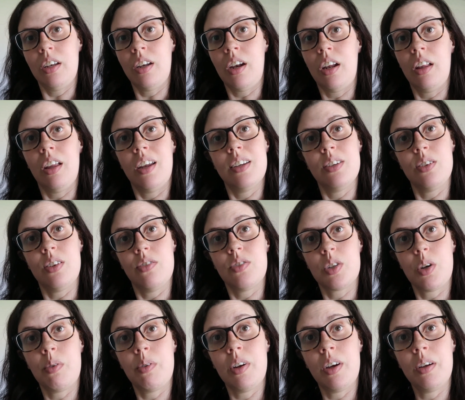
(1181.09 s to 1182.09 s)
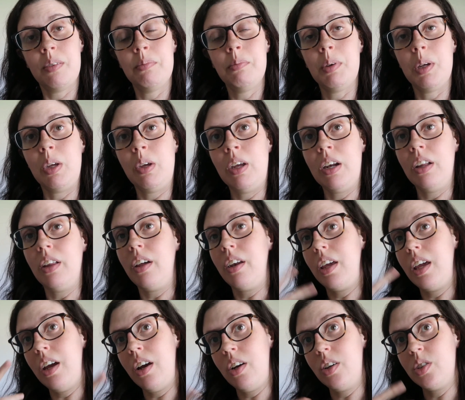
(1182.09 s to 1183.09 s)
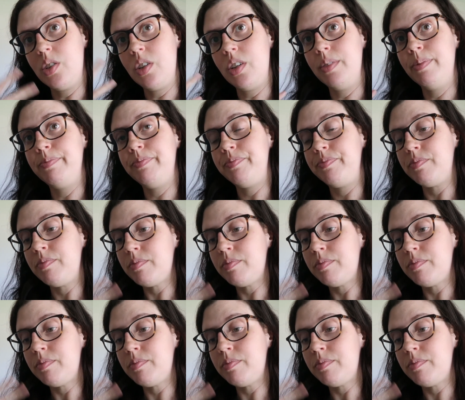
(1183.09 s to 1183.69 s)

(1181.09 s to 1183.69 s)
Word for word: not a lot of stuff's going on, but you get a lot of character